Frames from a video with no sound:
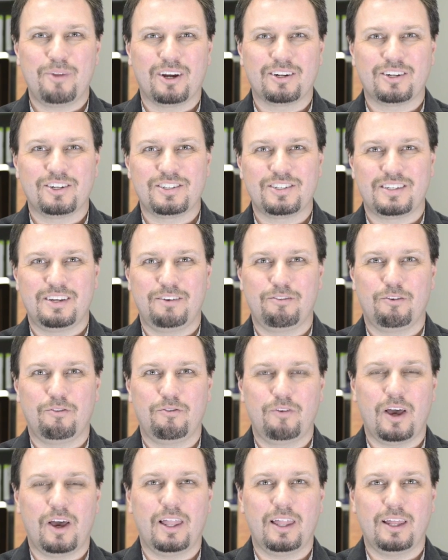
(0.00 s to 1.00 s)
Dr. Stephen
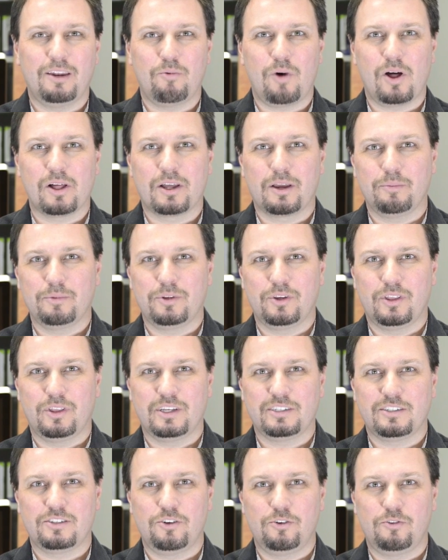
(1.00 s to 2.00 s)
Fallon. Welcome to
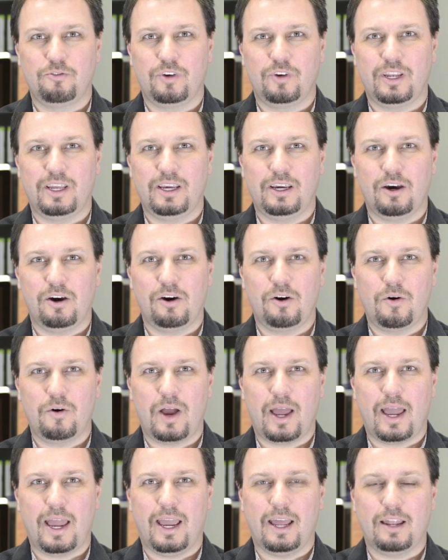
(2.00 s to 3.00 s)
this new video.
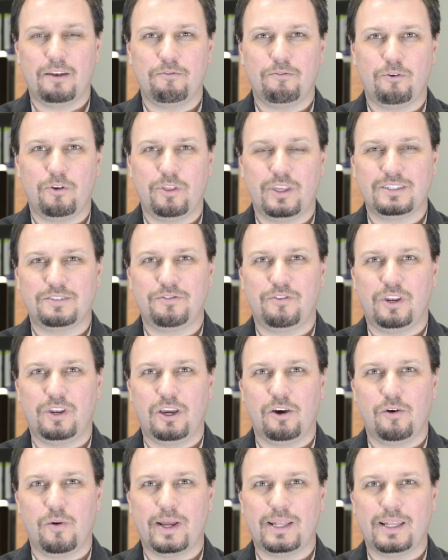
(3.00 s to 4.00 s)
And for this
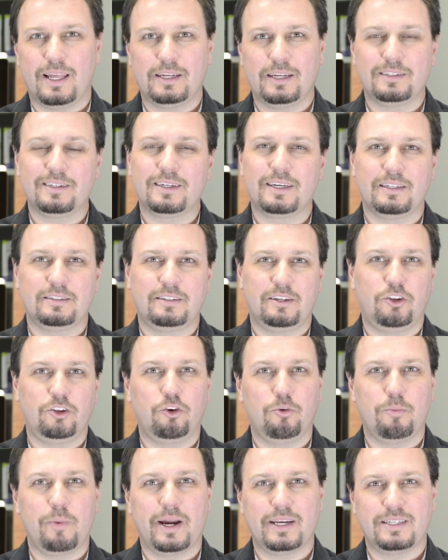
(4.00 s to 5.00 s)
video, I'd like to
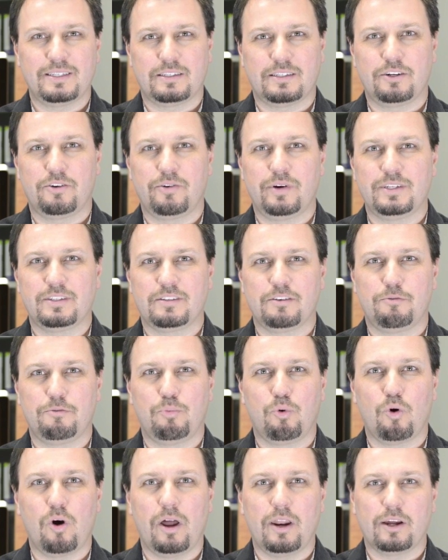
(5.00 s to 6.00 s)
continue my series
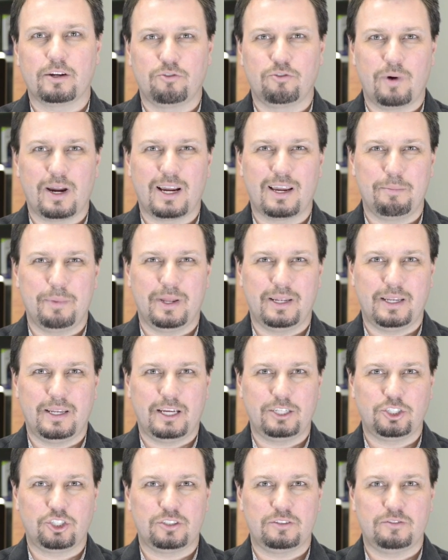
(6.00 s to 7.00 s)
of product
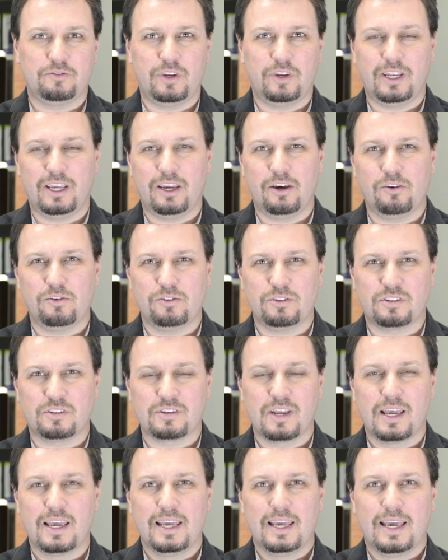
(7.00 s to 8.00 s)
recommendation
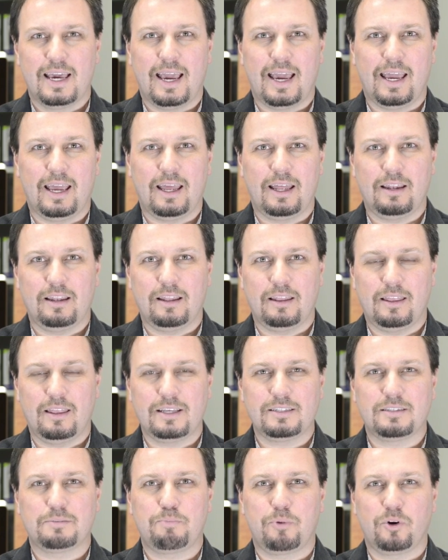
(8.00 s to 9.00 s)
videos. And
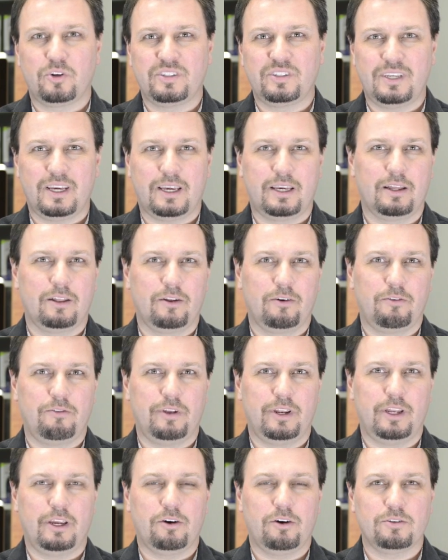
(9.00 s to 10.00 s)
this particular
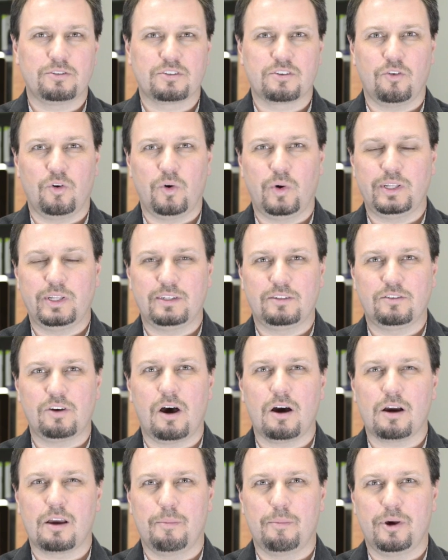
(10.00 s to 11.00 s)
video is going to
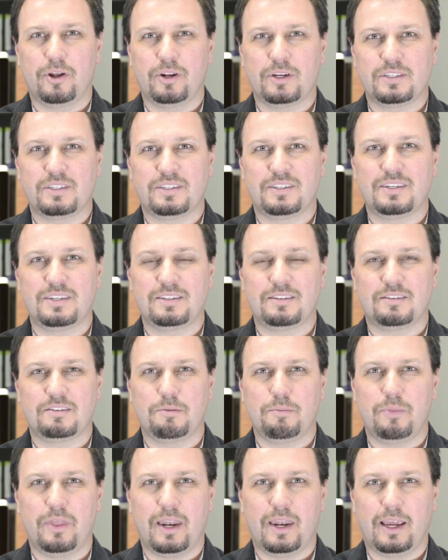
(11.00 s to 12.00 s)
talk about a
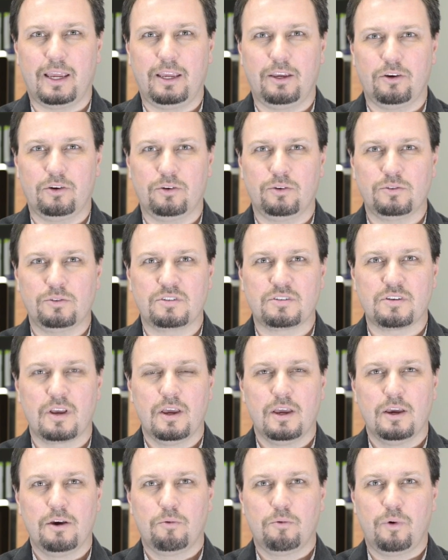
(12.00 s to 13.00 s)
system that I use
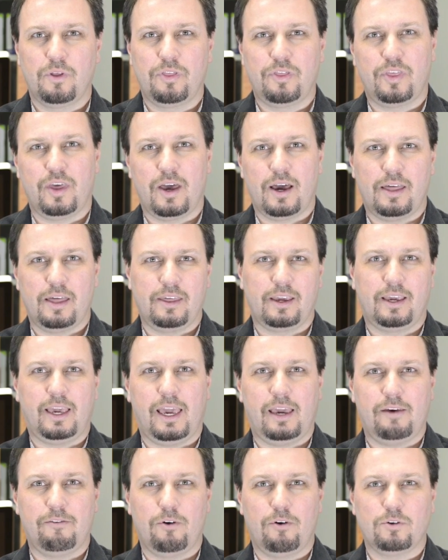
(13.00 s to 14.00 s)
with the
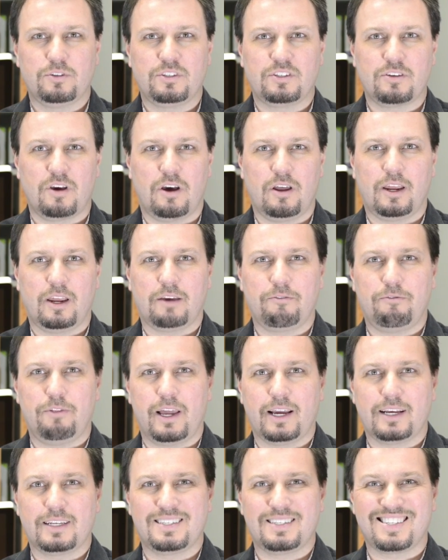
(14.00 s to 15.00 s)
Kavo Sonic
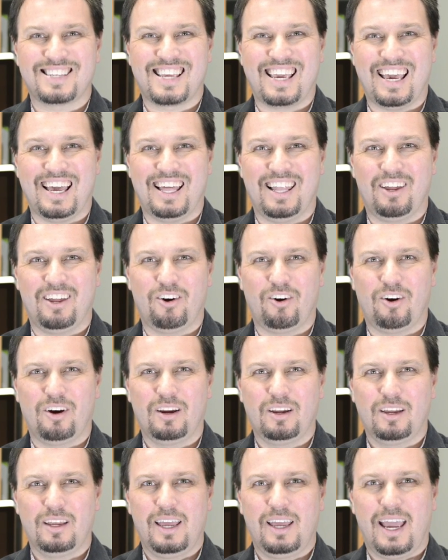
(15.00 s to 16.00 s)
Flex Scaler
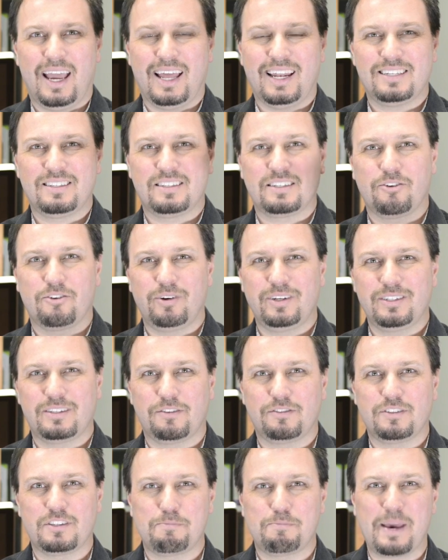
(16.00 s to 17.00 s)
and a series
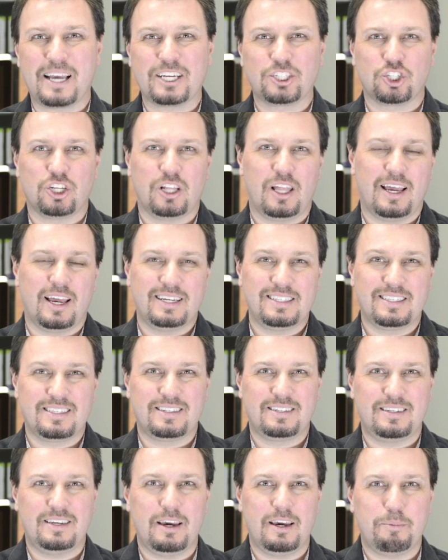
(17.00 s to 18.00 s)
of
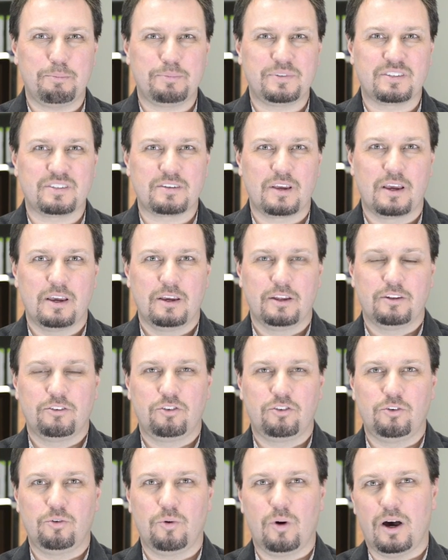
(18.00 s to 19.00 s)
specialized tips
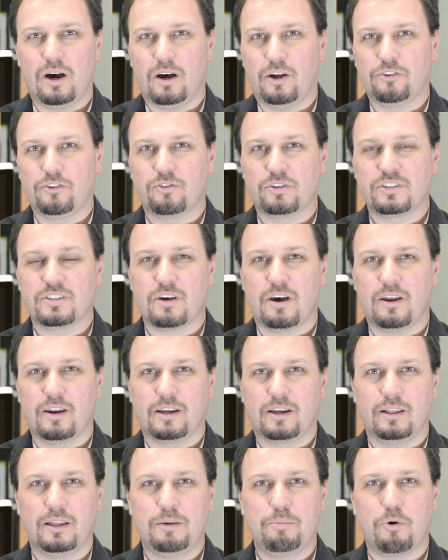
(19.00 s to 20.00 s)
to
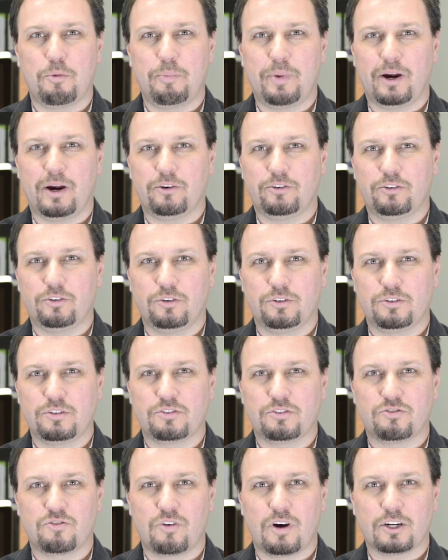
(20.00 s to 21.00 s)
ultrasonically prepare tooth
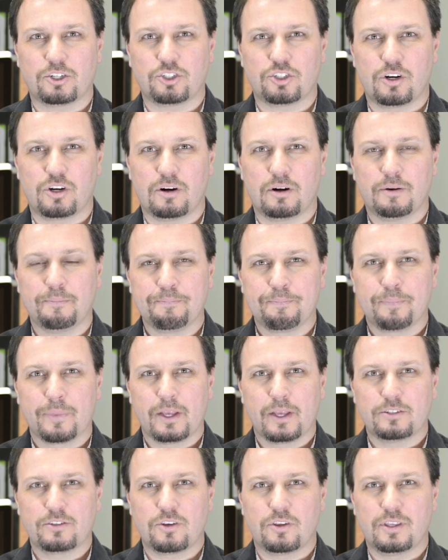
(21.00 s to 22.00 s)
structure.
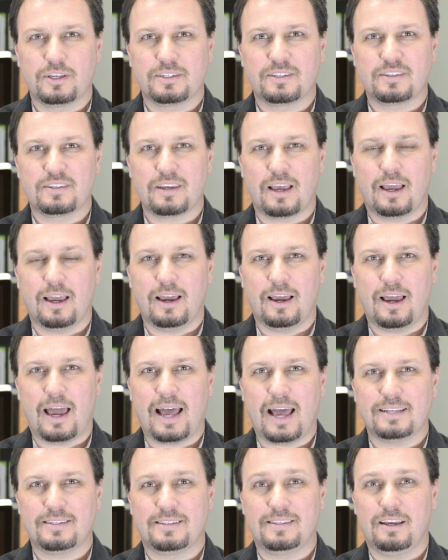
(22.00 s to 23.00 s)
So this
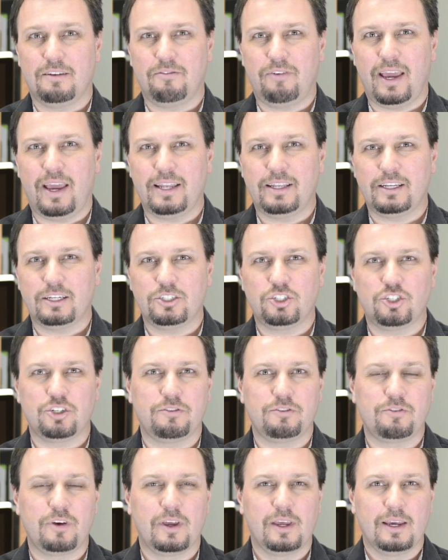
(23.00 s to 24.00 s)
has the advantage
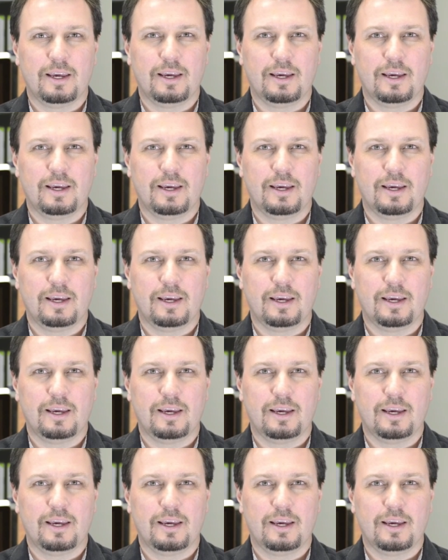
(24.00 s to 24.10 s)
of